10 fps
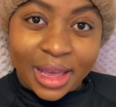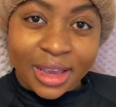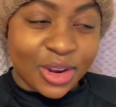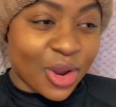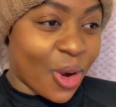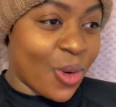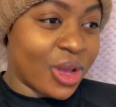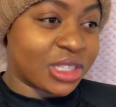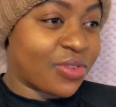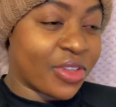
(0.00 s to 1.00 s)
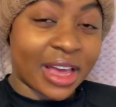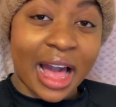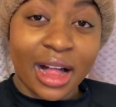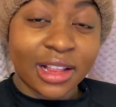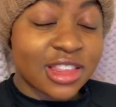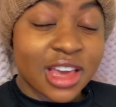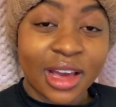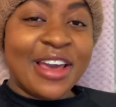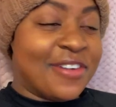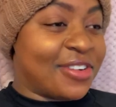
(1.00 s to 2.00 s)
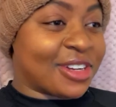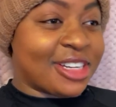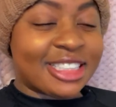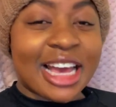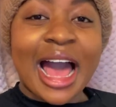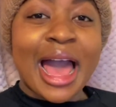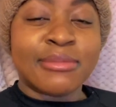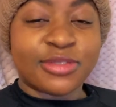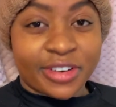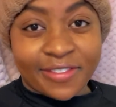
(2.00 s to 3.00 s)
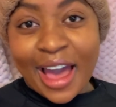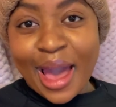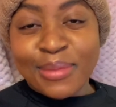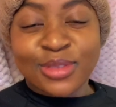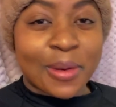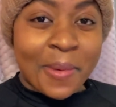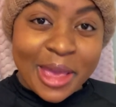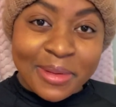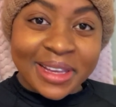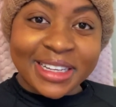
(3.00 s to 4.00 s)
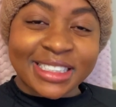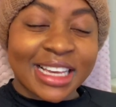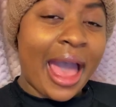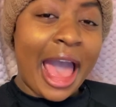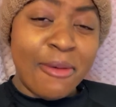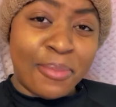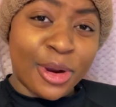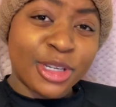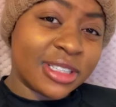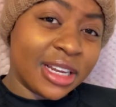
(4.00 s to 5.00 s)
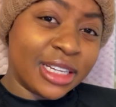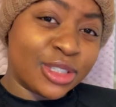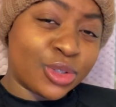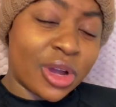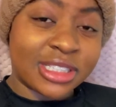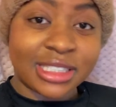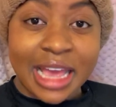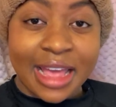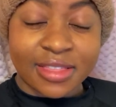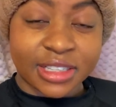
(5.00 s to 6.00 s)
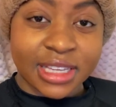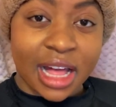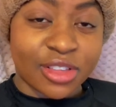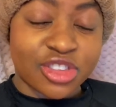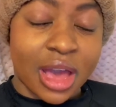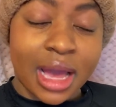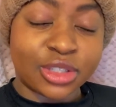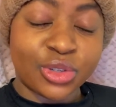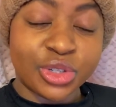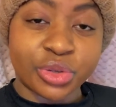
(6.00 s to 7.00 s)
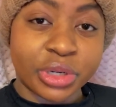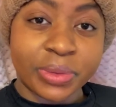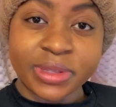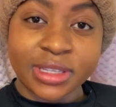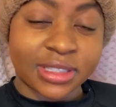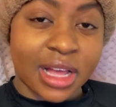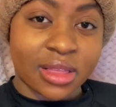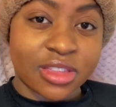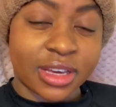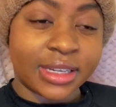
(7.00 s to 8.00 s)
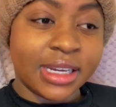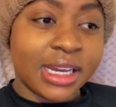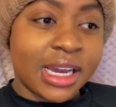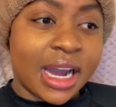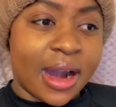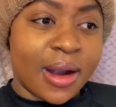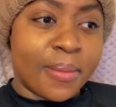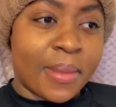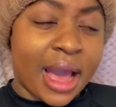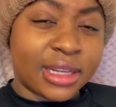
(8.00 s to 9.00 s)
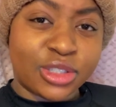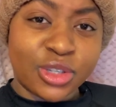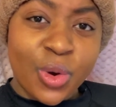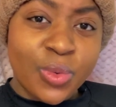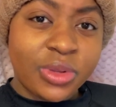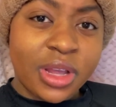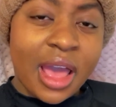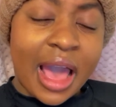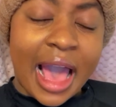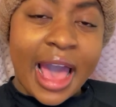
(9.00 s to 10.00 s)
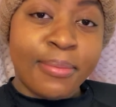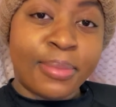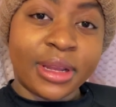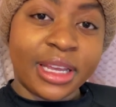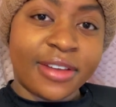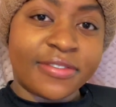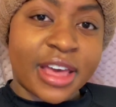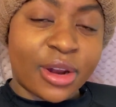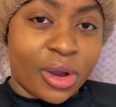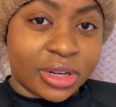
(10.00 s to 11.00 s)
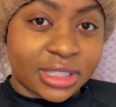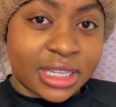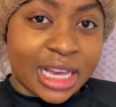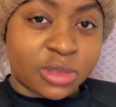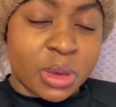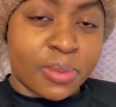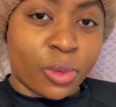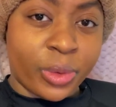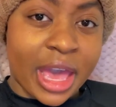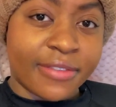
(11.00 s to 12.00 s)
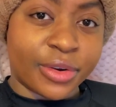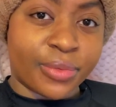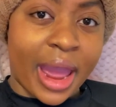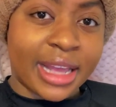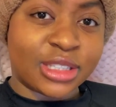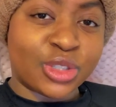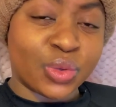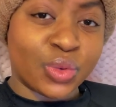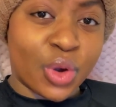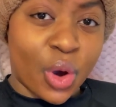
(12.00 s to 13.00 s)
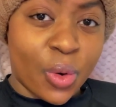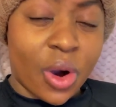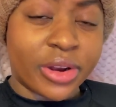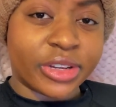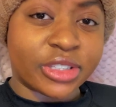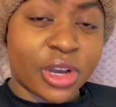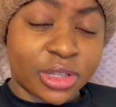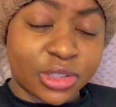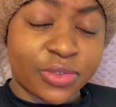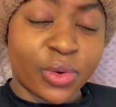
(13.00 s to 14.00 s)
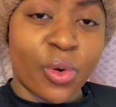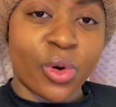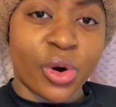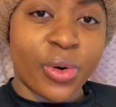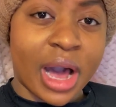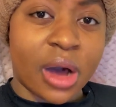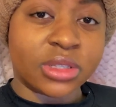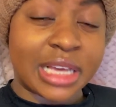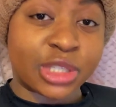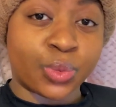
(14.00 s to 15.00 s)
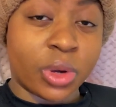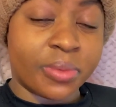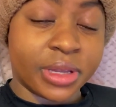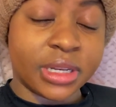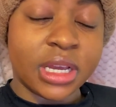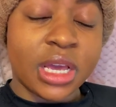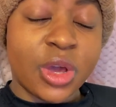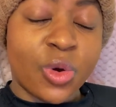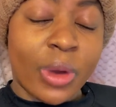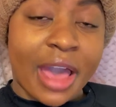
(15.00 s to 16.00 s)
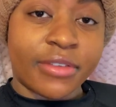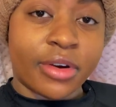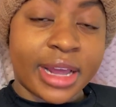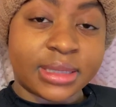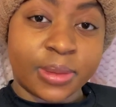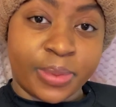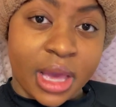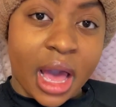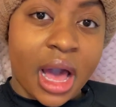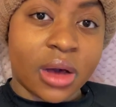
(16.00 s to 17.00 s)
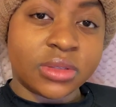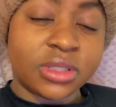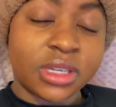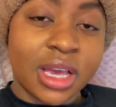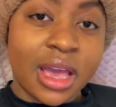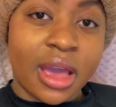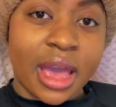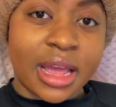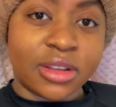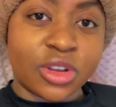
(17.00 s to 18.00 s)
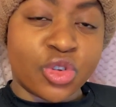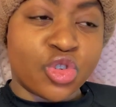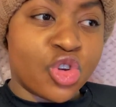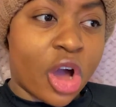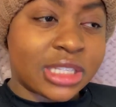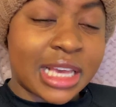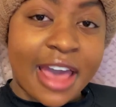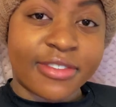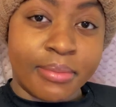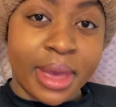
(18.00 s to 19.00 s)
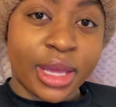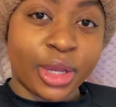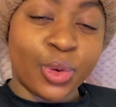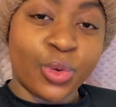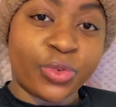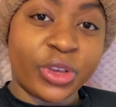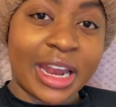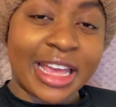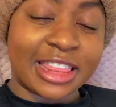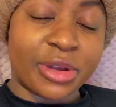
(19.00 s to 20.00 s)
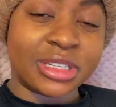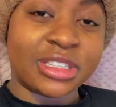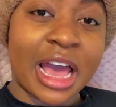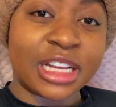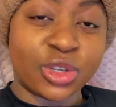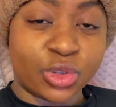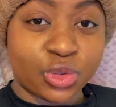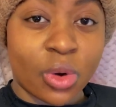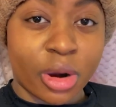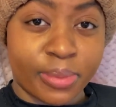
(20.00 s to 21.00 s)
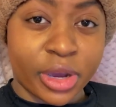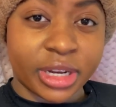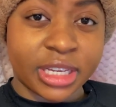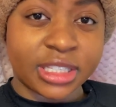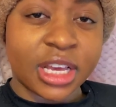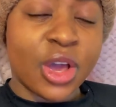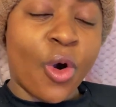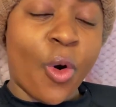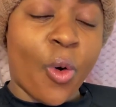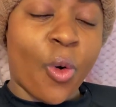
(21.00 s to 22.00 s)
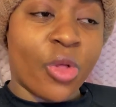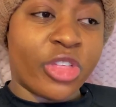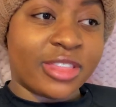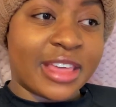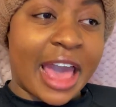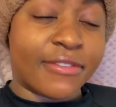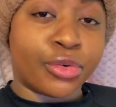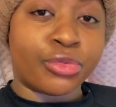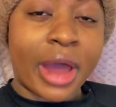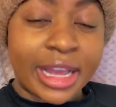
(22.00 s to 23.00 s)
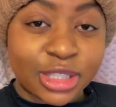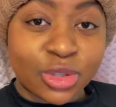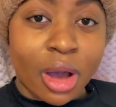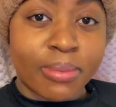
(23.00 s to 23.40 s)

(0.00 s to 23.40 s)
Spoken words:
you know? It's for the culture, for the good times, for the vibes, for the babies. I personally do not stand this culture. I don't agree with this culture. I believe that honestly, as people, we have a right to go on the dance floor or go out. As women, we have a right to be out and not have men who feel like they're entitled to our bodies, or that they have a right to our